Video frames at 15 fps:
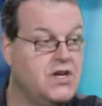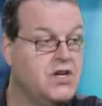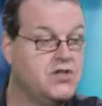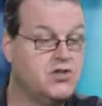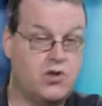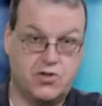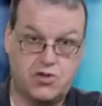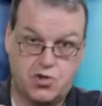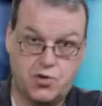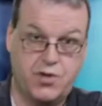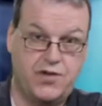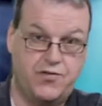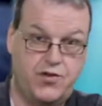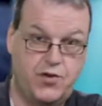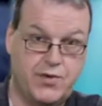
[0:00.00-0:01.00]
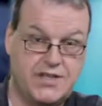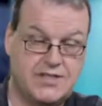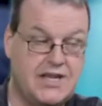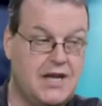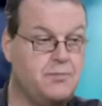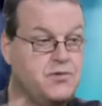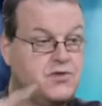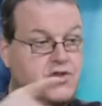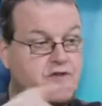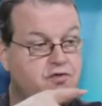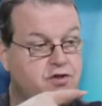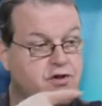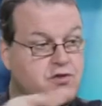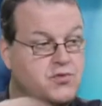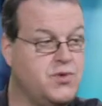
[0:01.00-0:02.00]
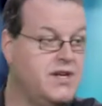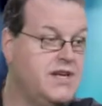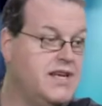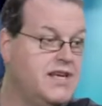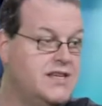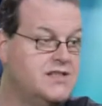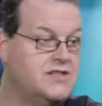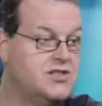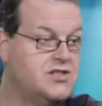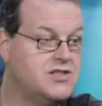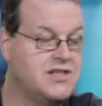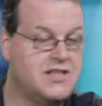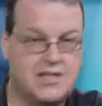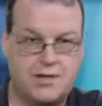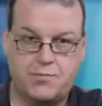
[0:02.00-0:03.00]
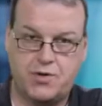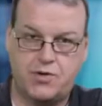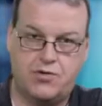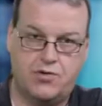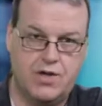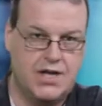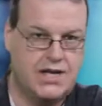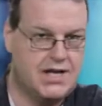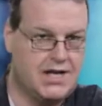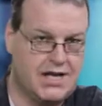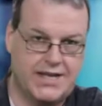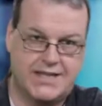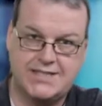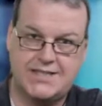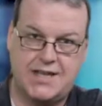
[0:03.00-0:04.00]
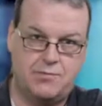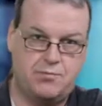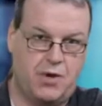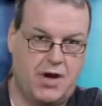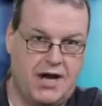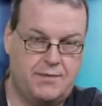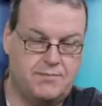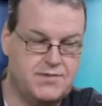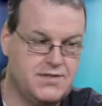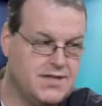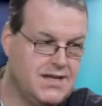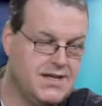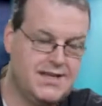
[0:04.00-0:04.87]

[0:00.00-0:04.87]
So I'll show you a few examples. The first one is just a typical clicks and pops.